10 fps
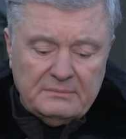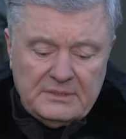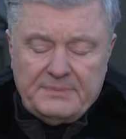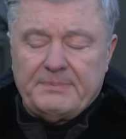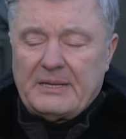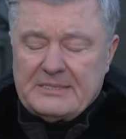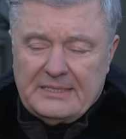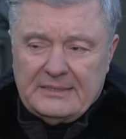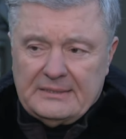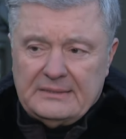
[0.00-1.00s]
Mr.
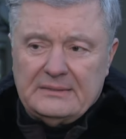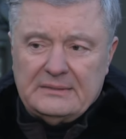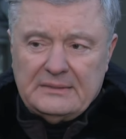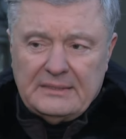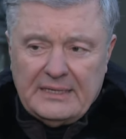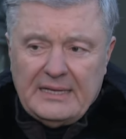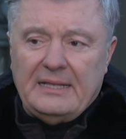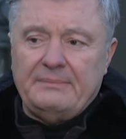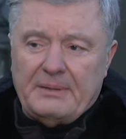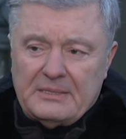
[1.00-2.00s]
President,
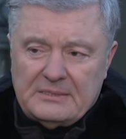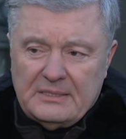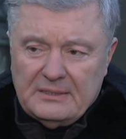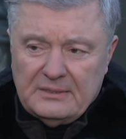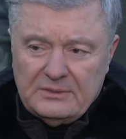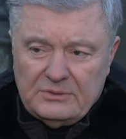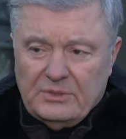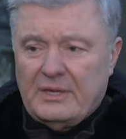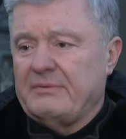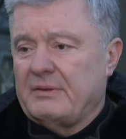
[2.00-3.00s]
help us to
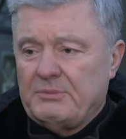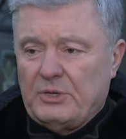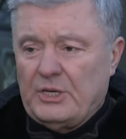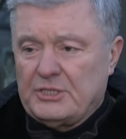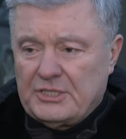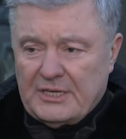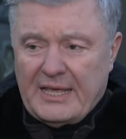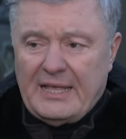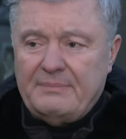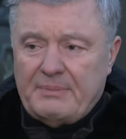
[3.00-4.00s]
have ammunition,
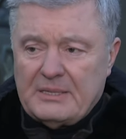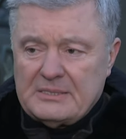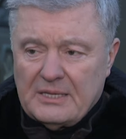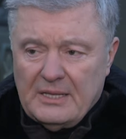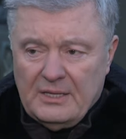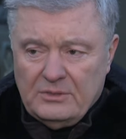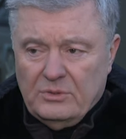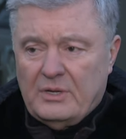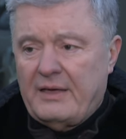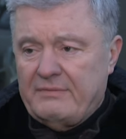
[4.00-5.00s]
help us to
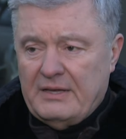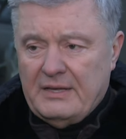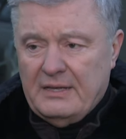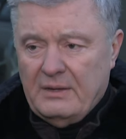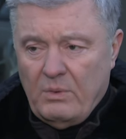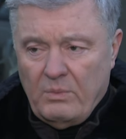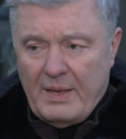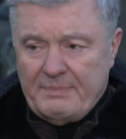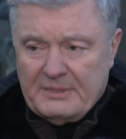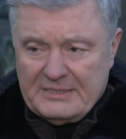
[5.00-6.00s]
have
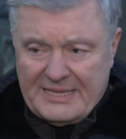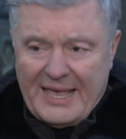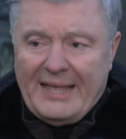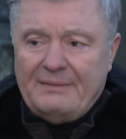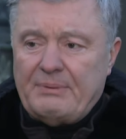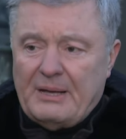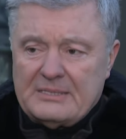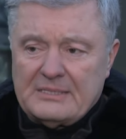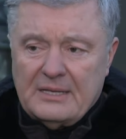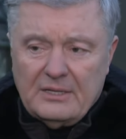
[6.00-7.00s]
weapons, help
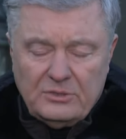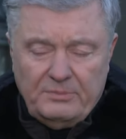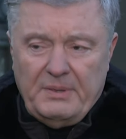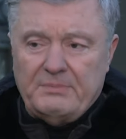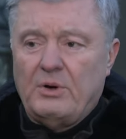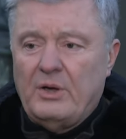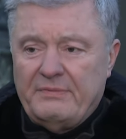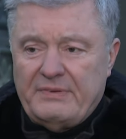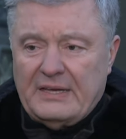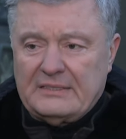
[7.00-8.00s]
us to be more
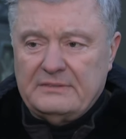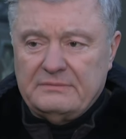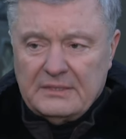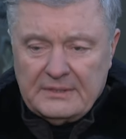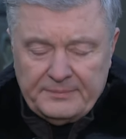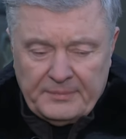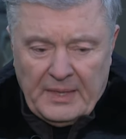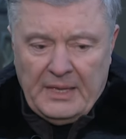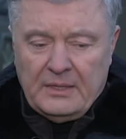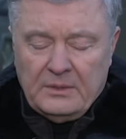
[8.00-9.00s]
effective.
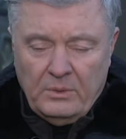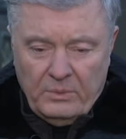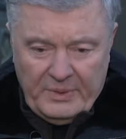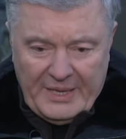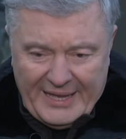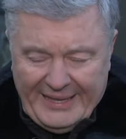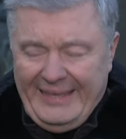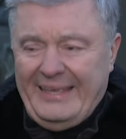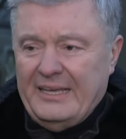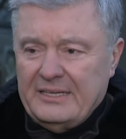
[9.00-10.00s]
And we are
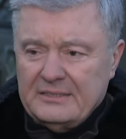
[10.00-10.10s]
here